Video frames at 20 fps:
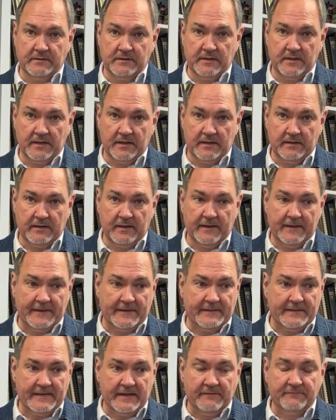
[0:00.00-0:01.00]

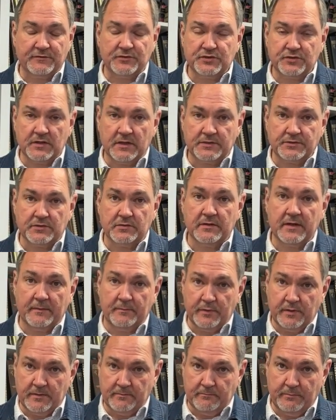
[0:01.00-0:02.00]
the infrastructure that
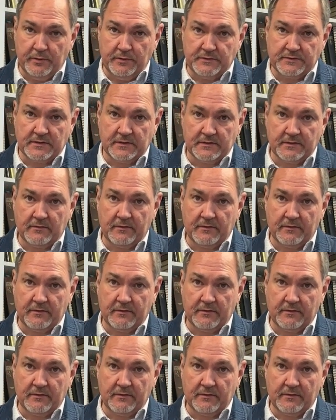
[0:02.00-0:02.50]
put boots on the